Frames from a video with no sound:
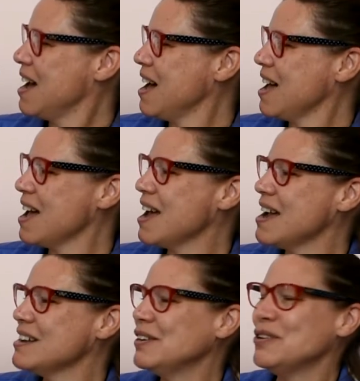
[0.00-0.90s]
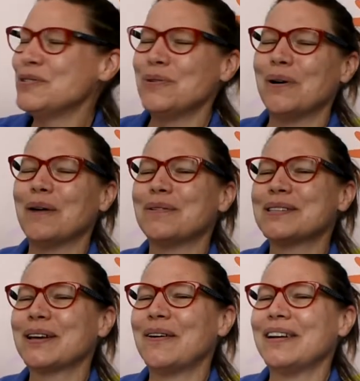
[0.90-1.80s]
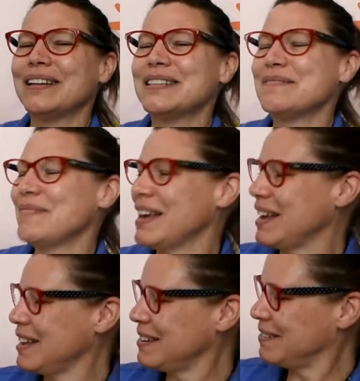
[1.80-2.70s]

I knew I was going to make it.